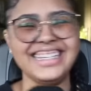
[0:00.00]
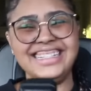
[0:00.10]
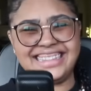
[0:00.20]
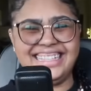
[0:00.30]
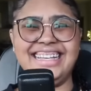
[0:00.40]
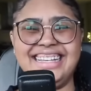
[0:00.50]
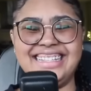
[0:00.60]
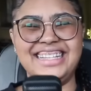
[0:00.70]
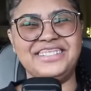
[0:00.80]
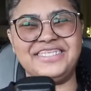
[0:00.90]
then at the end,
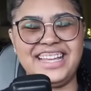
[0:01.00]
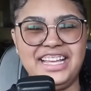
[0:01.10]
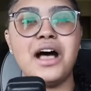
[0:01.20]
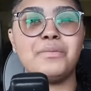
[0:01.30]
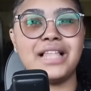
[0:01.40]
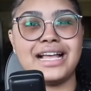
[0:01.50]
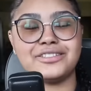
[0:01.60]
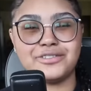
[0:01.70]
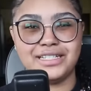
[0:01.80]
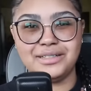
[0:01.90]
they do like a black
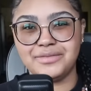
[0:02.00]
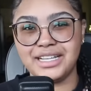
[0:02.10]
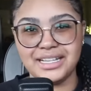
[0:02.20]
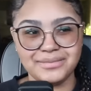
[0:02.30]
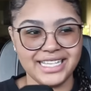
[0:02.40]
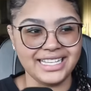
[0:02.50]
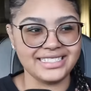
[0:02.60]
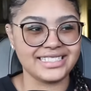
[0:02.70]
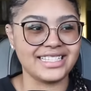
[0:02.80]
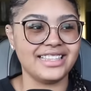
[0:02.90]
screen with
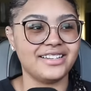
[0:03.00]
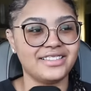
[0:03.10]
updates, and they're